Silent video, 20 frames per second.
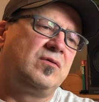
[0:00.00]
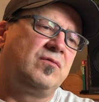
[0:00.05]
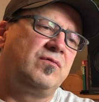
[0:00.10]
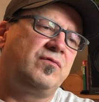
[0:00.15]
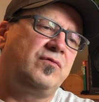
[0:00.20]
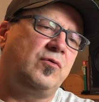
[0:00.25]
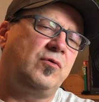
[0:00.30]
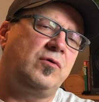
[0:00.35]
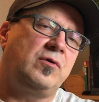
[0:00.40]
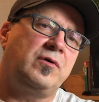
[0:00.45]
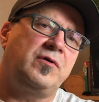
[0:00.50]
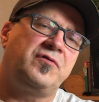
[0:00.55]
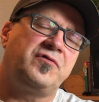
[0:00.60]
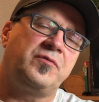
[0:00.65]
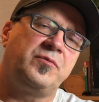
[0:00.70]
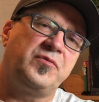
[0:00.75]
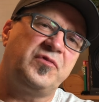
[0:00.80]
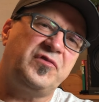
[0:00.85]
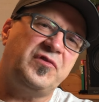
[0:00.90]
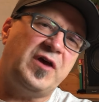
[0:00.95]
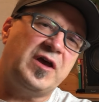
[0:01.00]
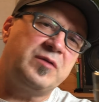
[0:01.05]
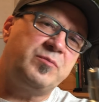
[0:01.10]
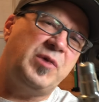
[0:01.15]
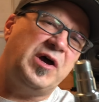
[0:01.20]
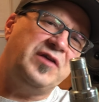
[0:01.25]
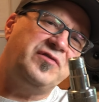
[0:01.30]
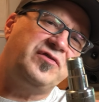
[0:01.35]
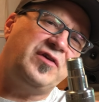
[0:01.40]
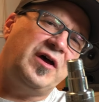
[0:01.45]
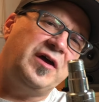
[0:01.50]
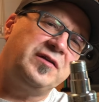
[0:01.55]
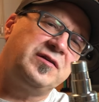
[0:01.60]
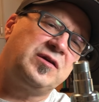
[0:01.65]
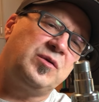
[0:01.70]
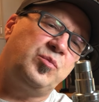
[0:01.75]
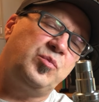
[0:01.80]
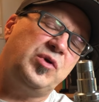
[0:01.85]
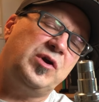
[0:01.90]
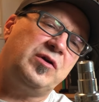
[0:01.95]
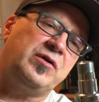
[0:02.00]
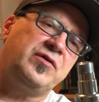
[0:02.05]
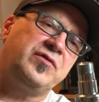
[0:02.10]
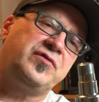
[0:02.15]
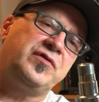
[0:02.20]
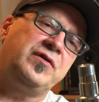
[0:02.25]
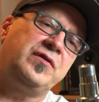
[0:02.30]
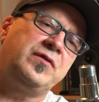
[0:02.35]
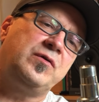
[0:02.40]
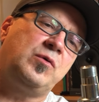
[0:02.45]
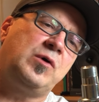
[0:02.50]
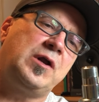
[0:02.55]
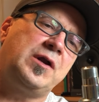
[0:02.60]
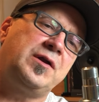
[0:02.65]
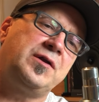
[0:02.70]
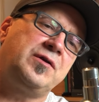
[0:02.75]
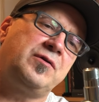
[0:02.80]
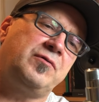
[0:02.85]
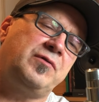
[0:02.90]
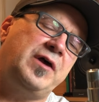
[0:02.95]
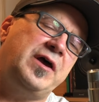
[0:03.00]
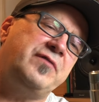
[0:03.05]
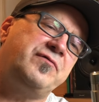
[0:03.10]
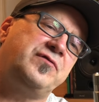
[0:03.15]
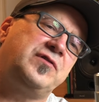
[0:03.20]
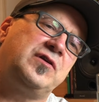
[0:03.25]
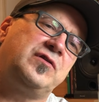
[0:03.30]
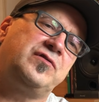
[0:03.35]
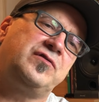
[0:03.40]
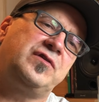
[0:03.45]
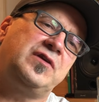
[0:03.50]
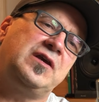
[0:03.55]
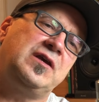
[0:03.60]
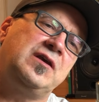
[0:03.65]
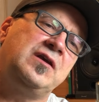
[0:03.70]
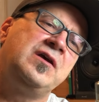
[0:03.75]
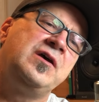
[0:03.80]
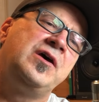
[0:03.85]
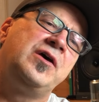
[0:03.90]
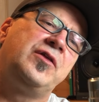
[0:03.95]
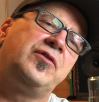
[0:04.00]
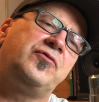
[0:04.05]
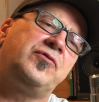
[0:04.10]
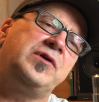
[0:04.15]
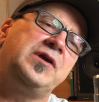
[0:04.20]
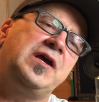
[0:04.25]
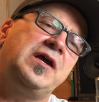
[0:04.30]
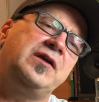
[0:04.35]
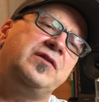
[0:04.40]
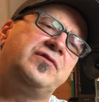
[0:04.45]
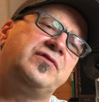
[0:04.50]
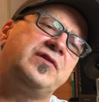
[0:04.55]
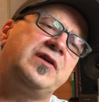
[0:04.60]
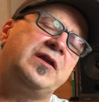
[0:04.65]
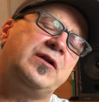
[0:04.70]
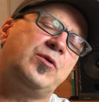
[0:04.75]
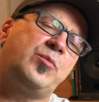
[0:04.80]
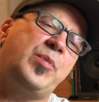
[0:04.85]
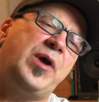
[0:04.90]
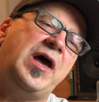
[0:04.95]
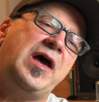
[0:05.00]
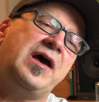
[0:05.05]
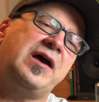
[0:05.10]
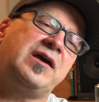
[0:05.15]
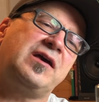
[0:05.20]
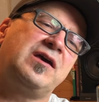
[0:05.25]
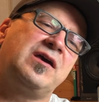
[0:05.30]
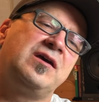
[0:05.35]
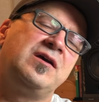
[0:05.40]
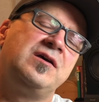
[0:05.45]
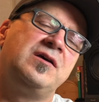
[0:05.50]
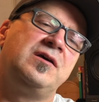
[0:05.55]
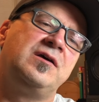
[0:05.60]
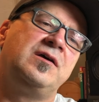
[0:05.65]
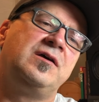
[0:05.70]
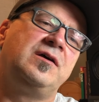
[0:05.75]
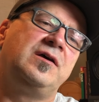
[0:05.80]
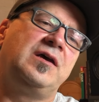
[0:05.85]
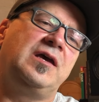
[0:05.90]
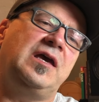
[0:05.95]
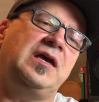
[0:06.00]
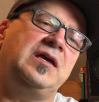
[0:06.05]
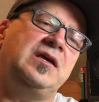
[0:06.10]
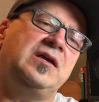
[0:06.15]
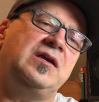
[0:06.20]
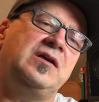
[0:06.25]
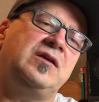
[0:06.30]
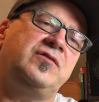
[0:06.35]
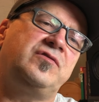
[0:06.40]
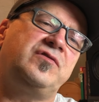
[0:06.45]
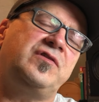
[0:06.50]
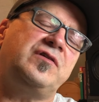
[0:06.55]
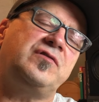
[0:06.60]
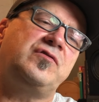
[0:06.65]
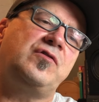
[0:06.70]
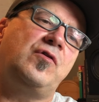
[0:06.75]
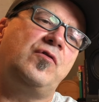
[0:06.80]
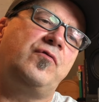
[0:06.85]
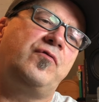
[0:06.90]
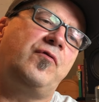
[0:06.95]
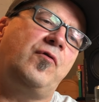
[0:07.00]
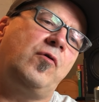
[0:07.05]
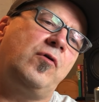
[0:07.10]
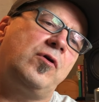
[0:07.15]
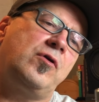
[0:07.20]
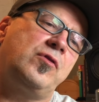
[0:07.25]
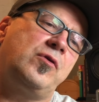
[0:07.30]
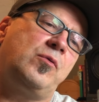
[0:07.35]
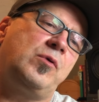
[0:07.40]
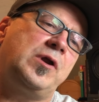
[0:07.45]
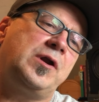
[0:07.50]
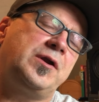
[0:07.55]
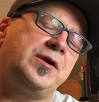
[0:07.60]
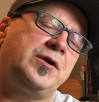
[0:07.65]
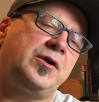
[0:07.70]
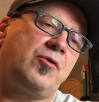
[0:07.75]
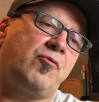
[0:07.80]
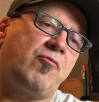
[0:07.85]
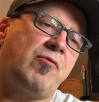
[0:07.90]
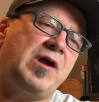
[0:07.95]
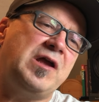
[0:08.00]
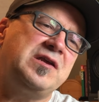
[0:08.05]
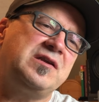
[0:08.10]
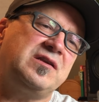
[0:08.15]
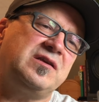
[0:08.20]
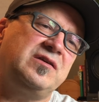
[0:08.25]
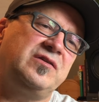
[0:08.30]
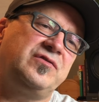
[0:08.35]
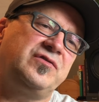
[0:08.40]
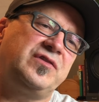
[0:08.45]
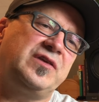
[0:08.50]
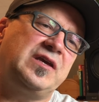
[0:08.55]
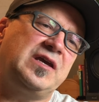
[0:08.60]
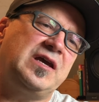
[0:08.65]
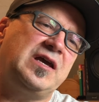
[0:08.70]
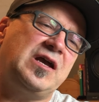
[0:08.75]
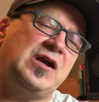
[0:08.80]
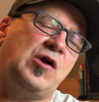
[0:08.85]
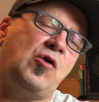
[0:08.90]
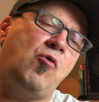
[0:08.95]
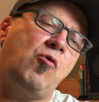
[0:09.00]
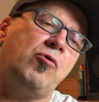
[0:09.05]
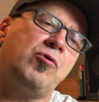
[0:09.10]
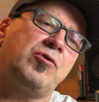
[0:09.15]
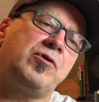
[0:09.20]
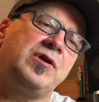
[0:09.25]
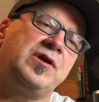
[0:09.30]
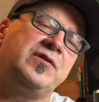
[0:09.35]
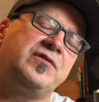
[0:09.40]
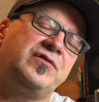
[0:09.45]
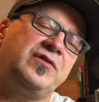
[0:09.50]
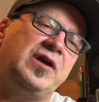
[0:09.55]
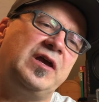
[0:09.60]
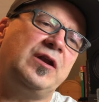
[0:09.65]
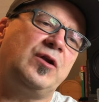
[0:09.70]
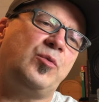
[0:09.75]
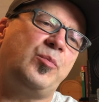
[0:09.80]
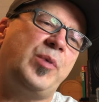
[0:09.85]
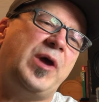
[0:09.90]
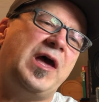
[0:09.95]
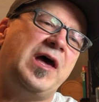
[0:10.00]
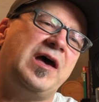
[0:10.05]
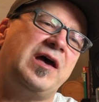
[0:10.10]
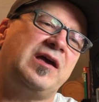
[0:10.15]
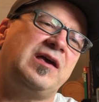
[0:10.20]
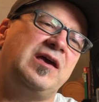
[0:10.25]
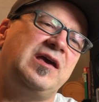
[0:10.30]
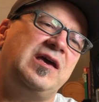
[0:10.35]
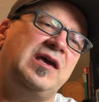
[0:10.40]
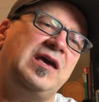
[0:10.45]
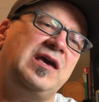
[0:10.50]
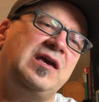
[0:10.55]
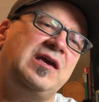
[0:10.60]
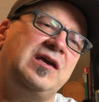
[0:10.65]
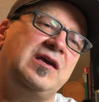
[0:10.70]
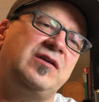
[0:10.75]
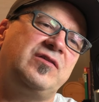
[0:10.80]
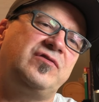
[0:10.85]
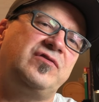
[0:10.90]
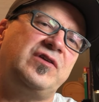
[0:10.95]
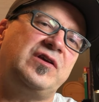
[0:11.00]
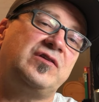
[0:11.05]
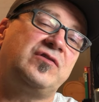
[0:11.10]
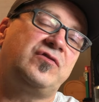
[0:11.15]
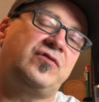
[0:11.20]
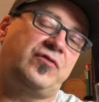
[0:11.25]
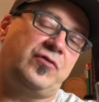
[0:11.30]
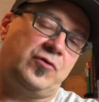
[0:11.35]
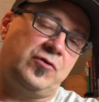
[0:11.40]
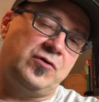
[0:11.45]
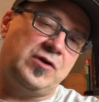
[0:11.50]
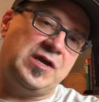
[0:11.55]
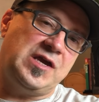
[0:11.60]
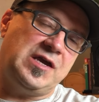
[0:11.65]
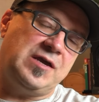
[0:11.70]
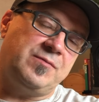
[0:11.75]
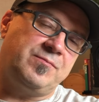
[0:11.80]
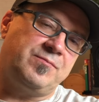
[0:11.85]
For some side-by-side comparison, the one on your left is the 3/8 Enerpac A604. The one on your right is the quarter-inch Enerpac A630.